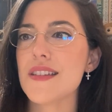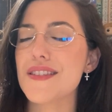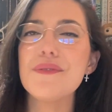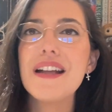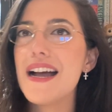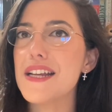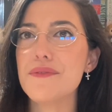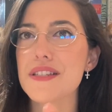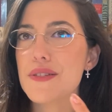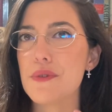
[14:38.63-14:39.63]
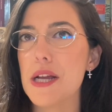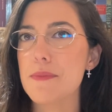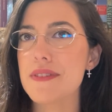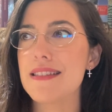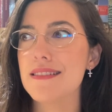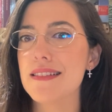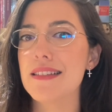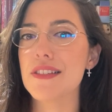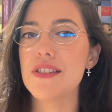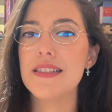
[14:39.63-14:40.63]
So it kind of describes
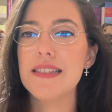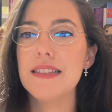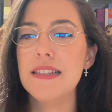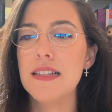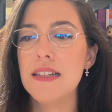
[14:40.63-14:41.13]
Lily. She